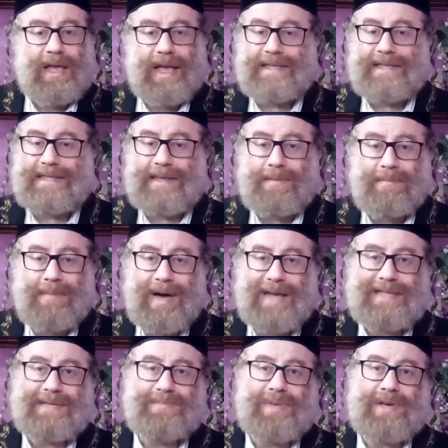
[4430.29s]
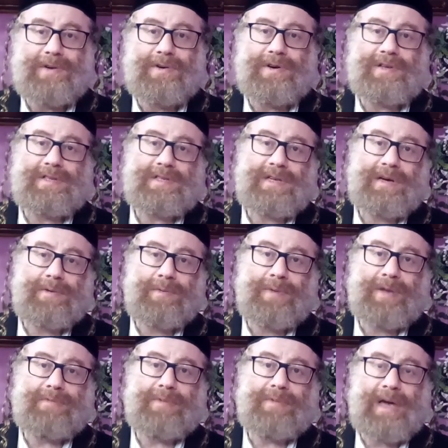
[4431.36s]
it's a must because uh,
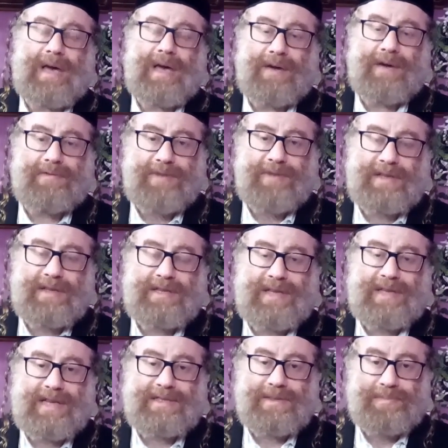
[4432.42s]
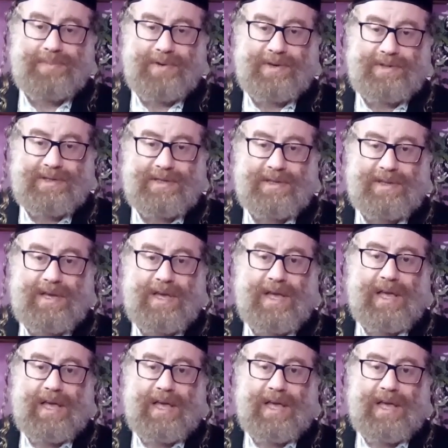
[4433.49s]
when we offend another person,